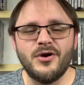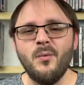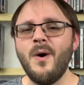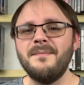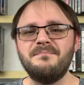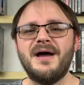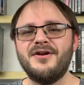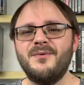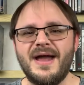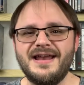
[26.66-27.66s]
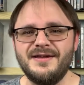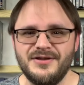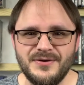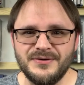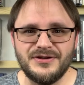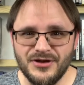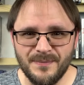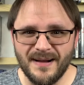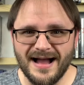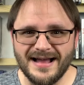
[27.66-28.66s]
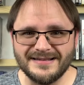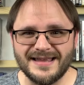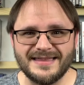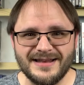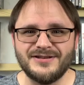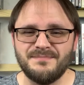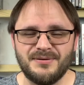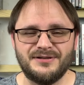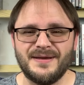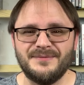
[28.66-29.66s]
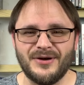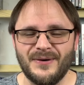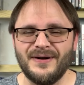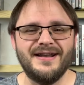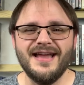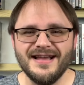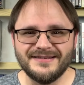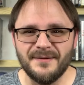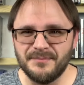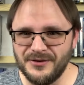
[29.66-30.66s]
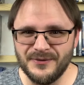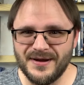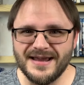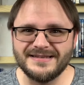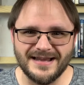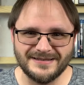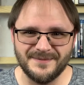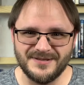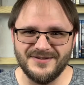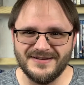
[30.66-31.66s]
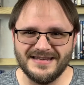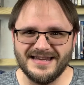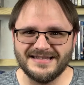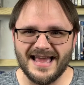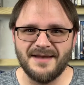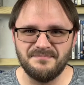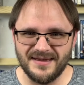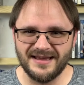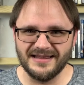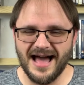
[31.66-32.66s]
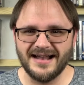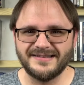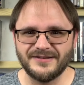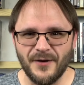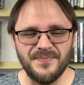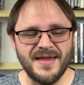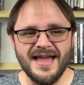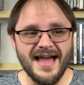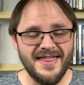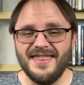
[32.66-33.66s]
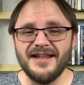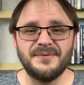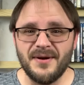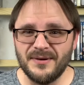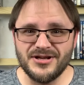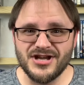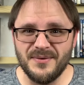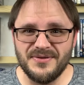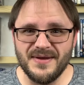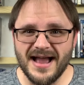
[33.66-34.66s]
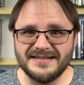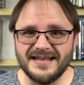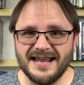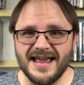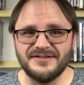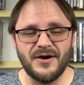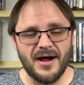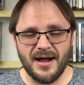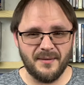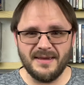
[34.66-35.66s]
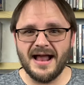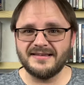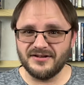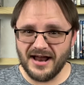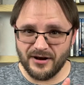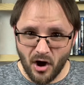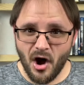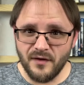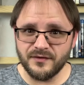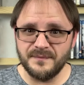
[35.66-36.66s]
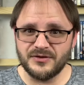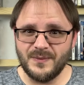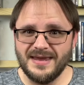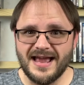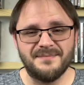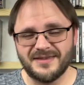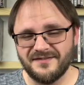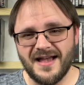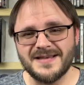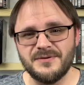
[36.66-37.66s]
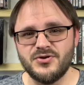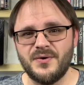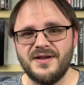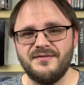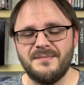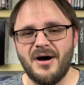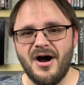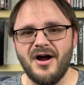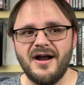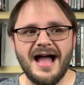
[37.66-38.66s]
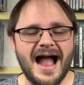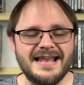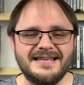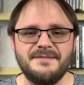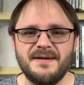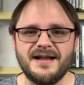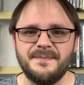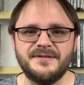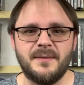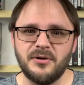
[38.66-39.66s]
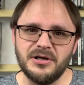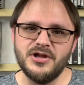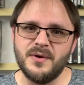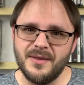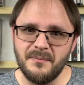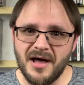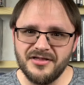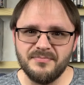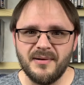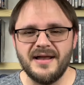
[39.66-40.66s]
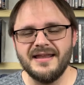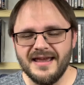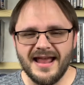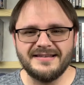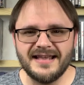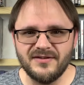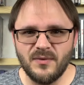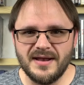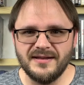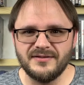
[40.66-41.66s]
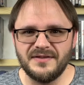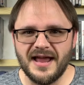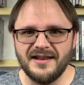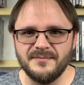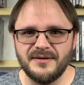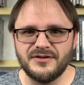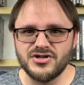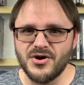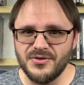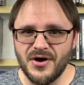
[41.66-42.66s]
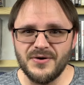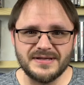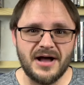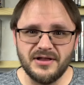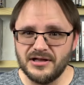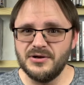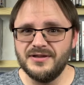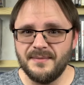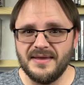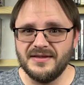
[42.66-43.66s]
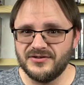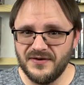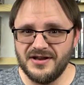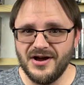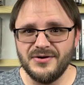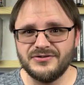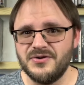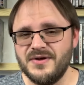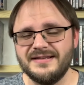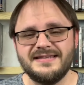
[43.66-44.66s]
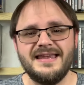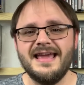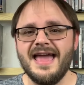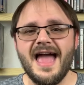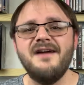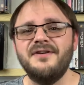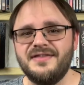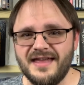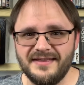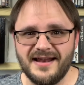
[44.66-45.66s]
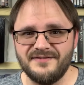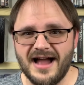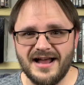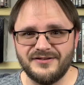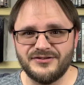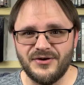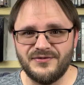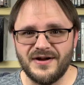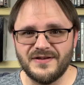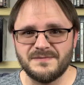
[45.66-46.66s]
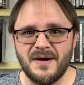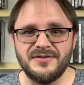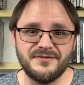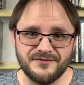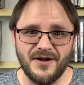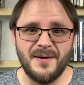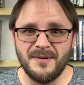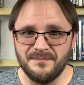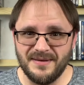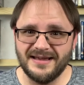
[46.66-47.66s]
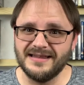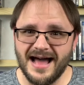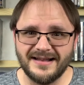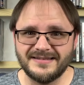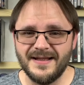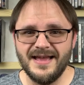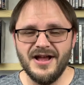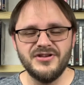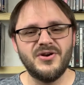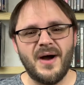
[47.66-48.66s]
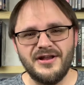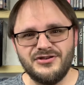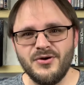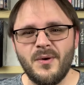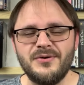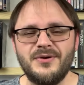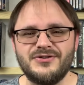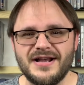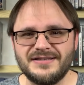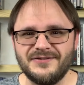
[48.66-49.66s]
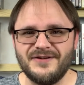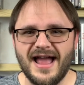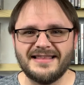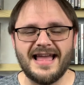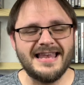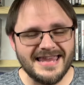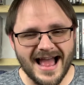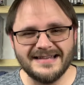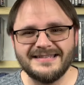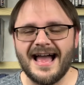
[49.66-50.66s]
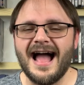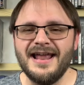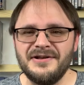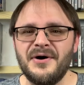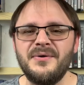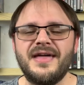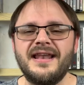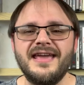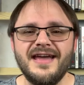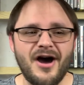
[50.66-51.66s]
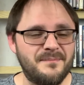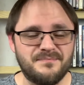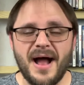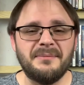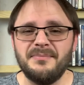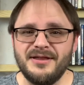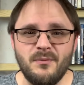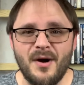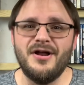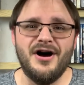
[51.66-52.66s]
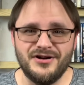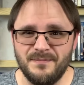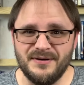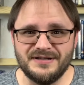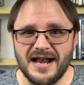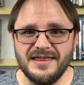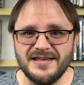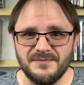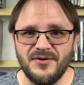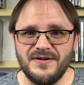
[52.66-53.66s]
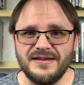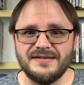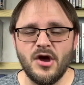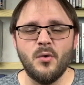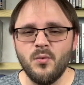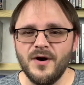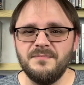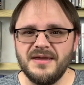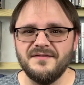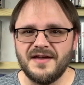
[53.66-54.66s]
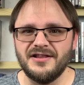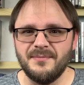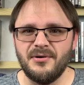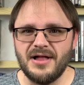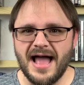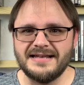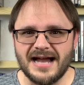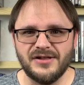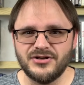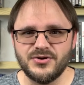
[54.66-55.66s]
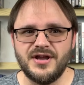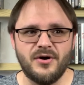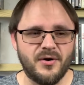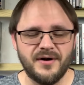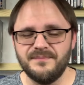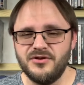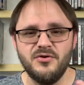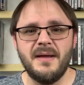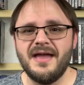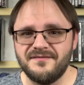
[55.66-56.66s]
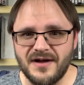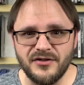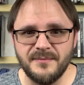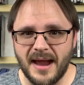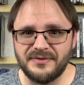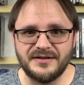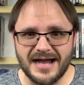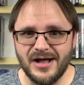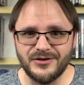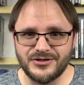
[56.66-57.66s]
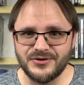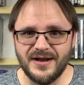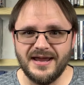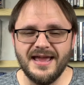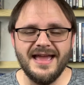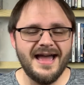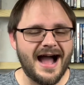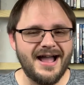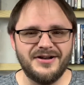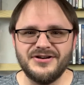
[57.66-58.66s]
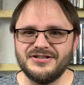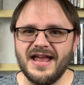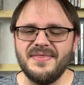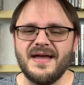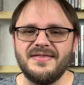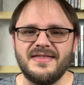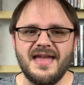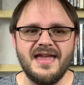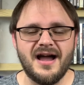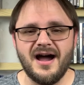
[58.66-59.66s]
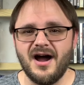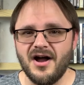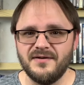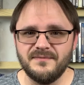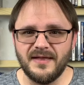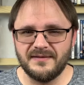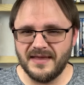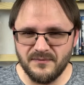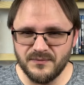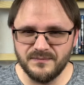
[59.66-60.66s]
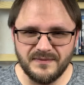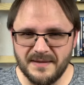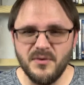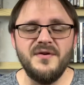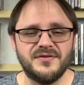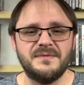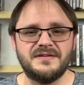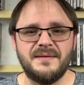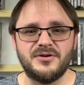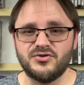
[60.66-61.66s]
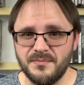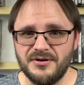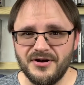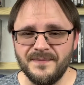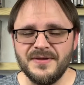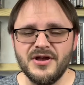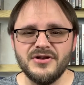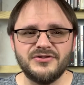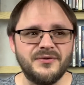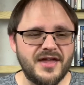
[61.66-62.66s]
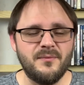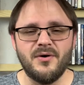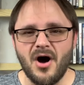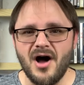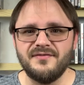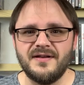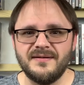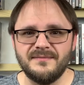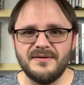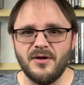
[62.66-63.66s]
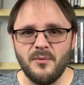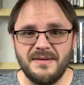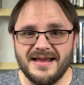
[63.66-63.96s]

so what better way to use coupons than to put them toward some Blu-rays and some DVDs at Big Lots. So that's what I want to share with you guys today. So I'll be honest, they're not all from this weekend, but the vast majority of them are. I did pick up some earlier in the month, but instead of waiting until the end of the month to show those, I'll include them in this video so you can see everything that I've gotten so far this month from Big Lots. So I do want to address the fact that yes, I know that probably 100% of these movies would be available at Dollar Tree, or you may have found them at the Dollar Tree. I understand that they they get movies from the same distributor, so they will often, you know,